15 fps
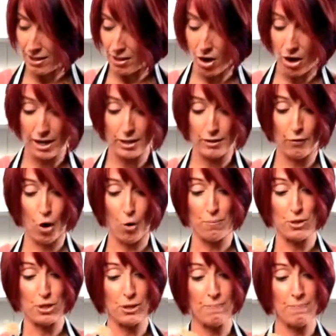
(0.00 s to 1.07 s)
kind of
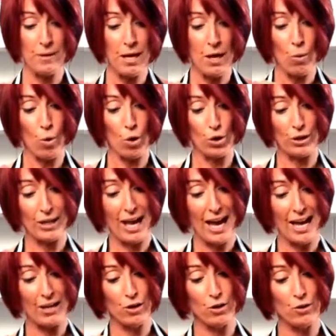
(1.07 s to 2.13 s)
option. What you
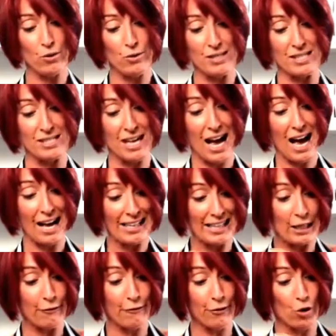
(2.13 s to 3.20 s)
can use is
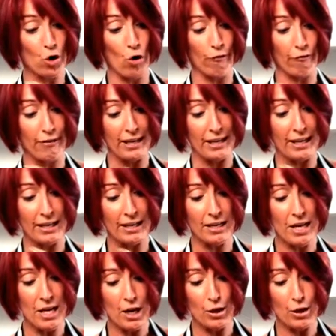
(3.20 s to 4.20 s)
honey if you're not vegan.